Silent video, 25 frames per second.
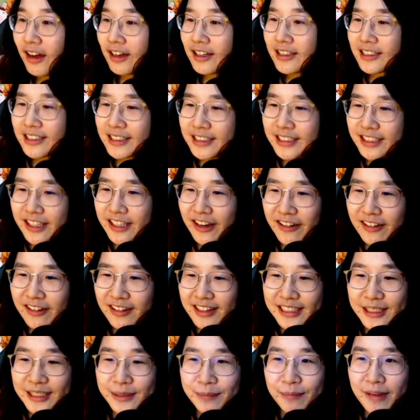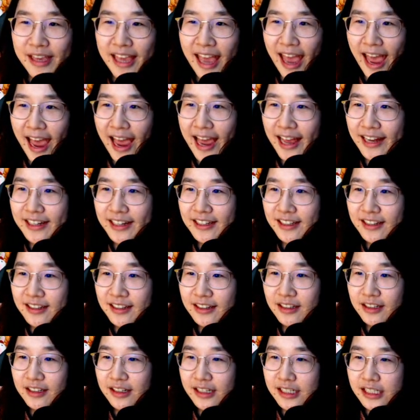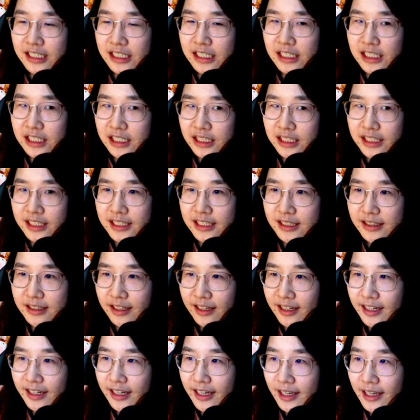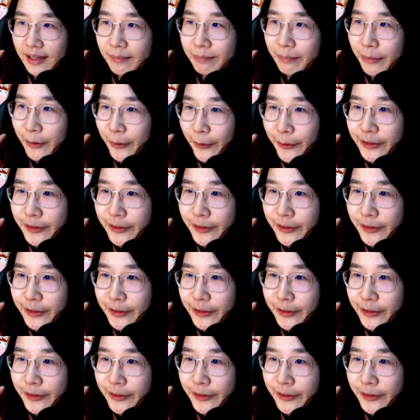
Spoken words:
So let me add the stick input